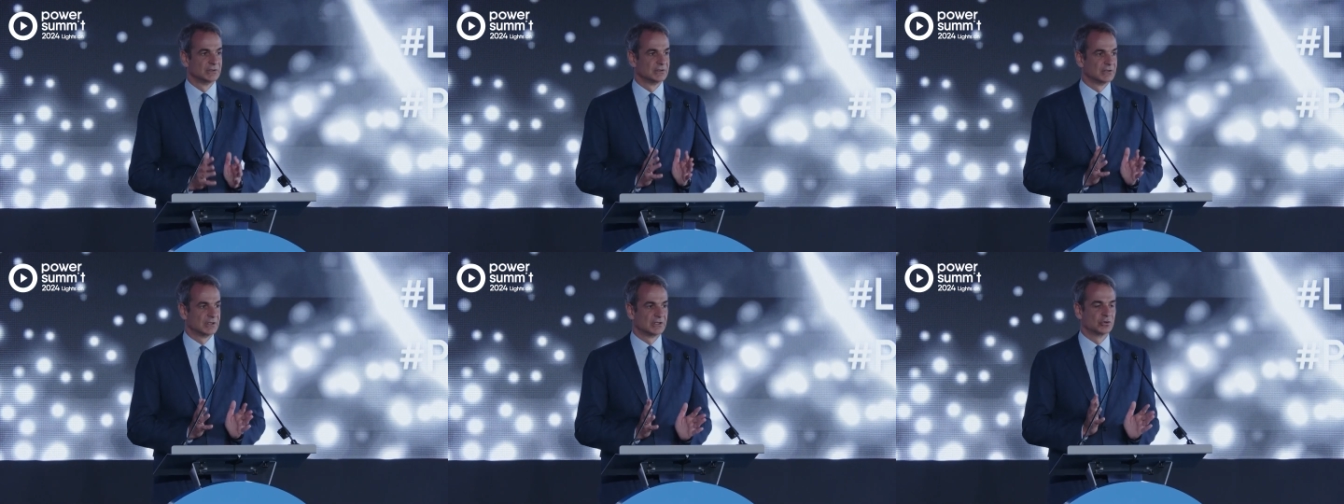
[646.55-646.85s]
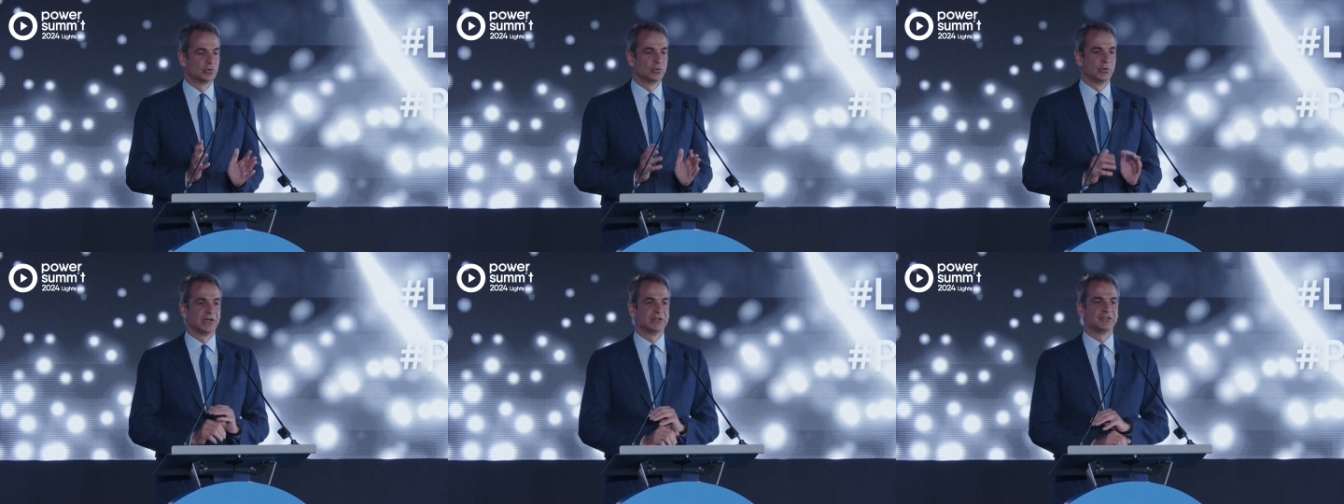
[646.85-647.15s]
And
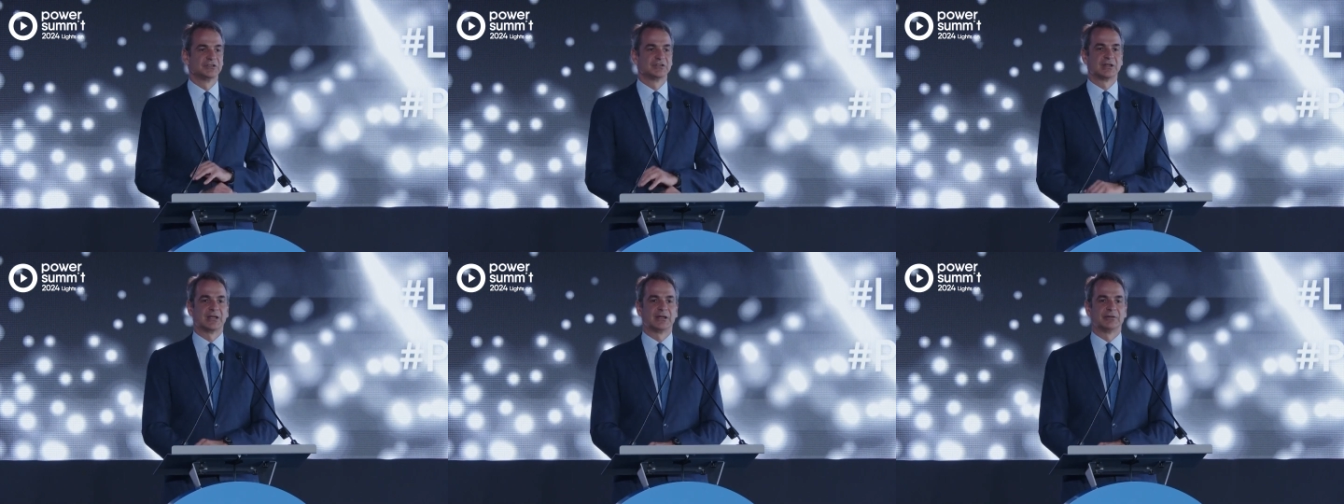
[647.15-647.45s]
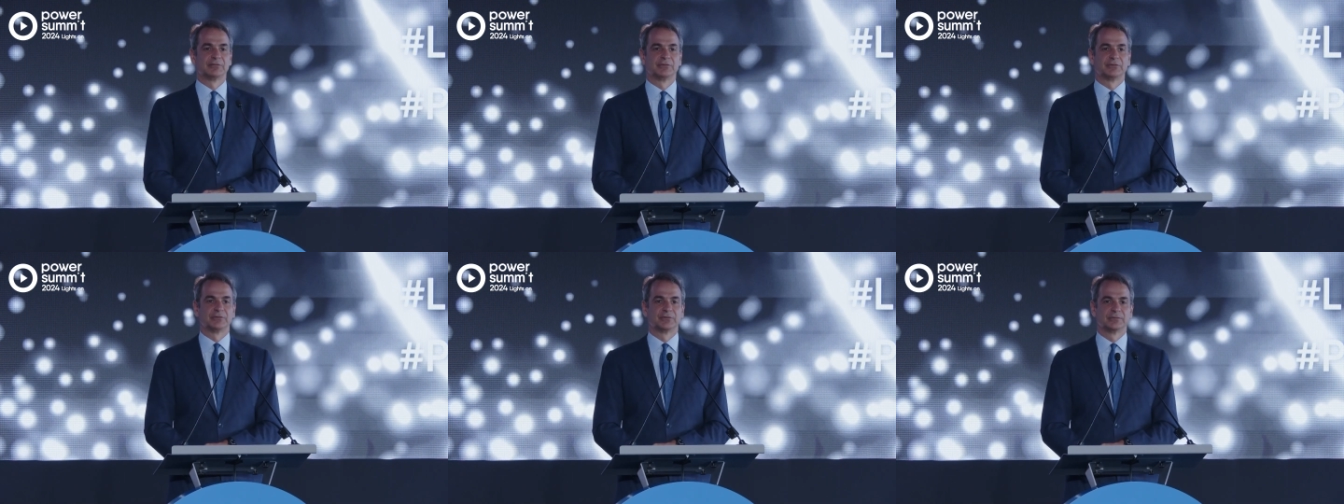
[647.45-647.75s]
grids
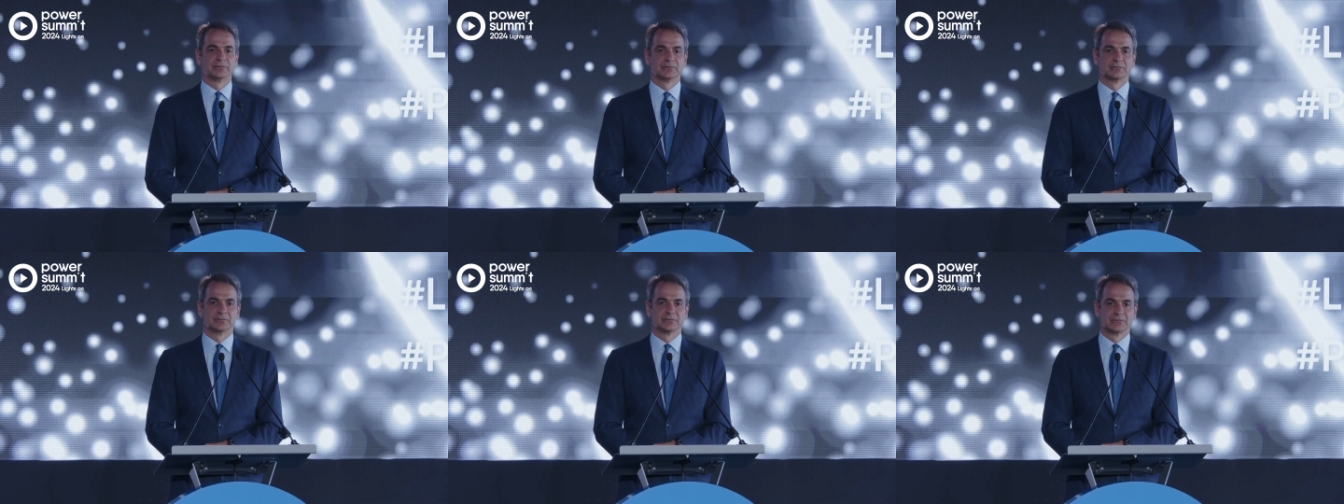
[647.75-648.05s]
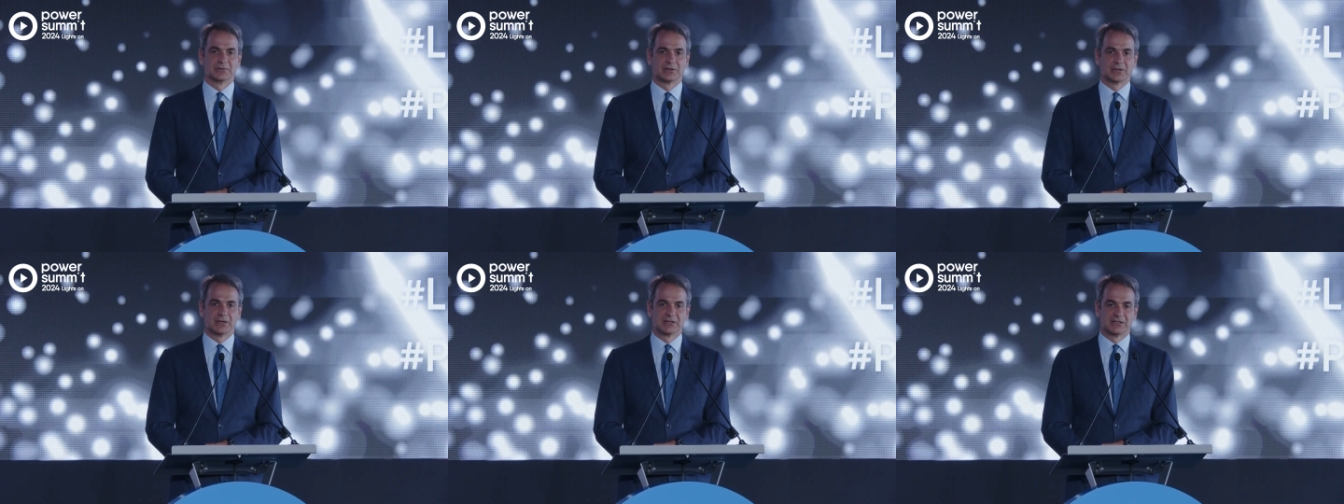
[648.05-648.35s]
have
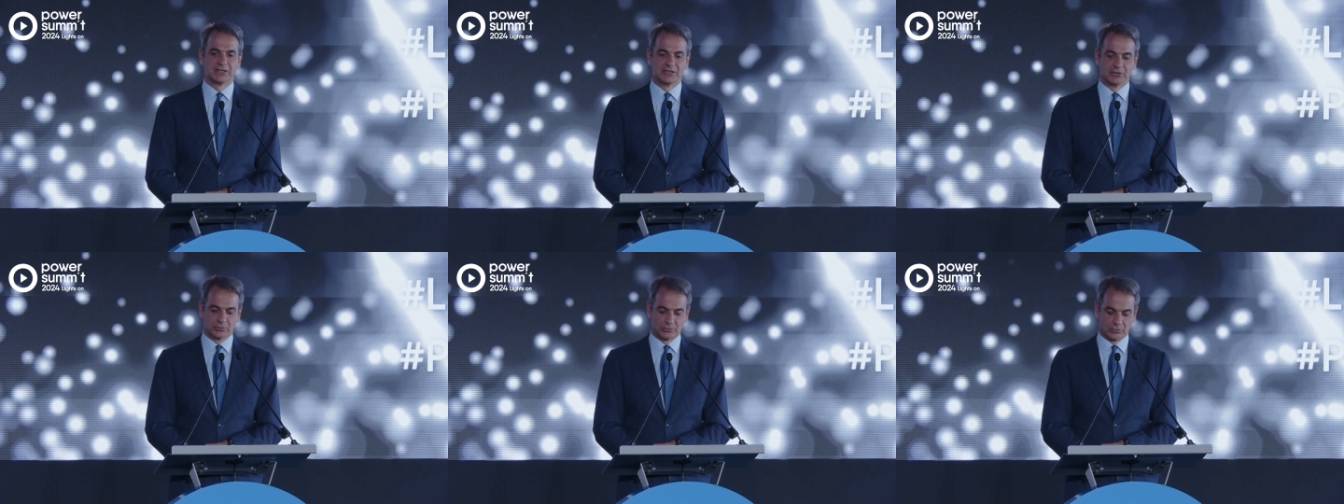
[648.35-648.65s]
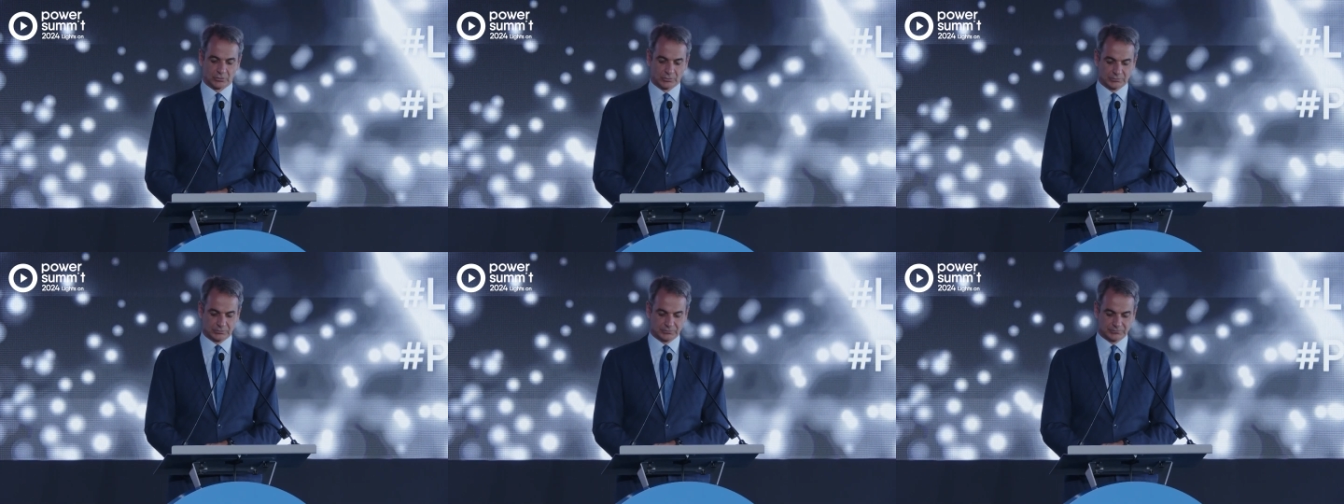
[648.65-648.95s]
a key
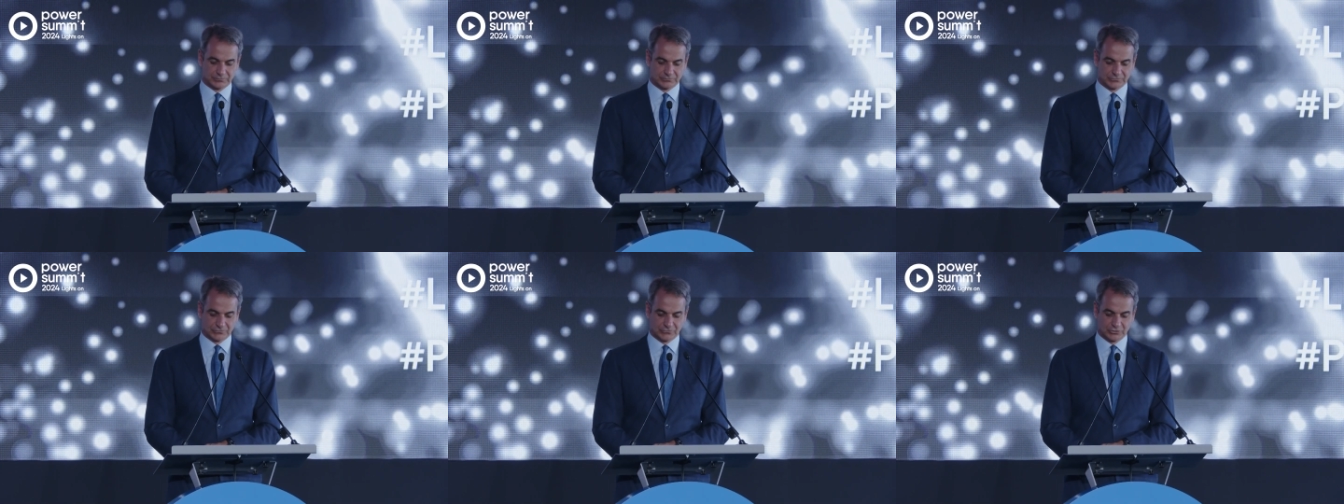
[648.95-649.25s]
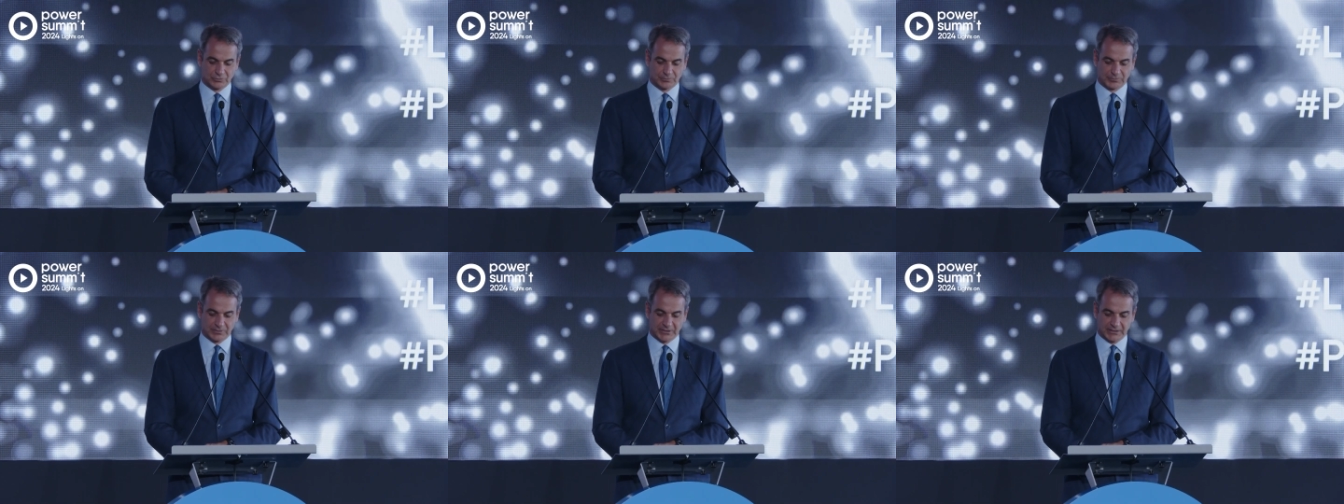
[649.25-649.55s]
role to
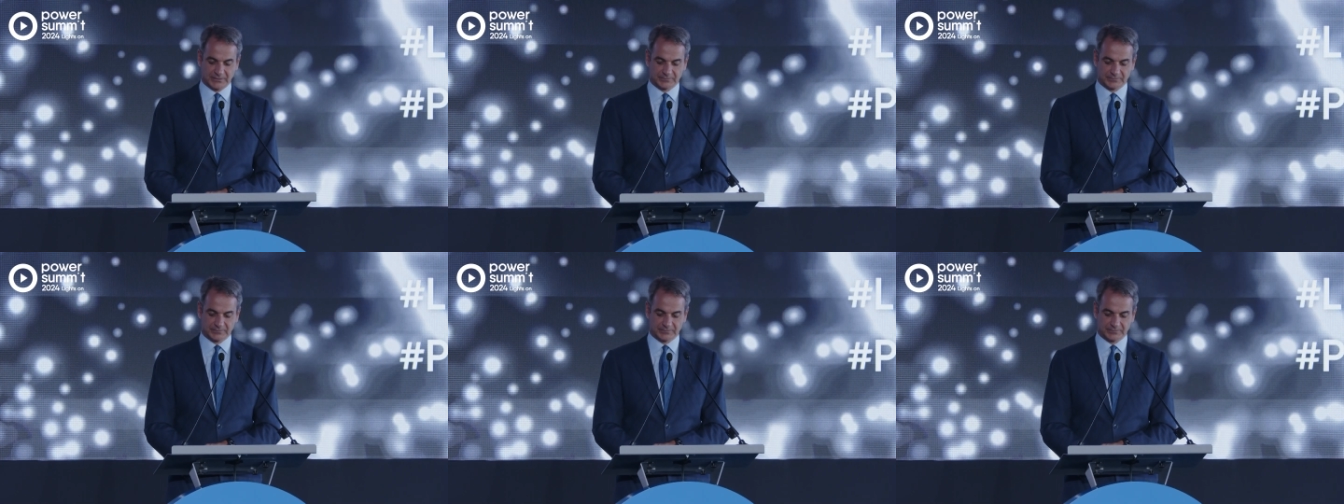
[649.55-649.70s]
play,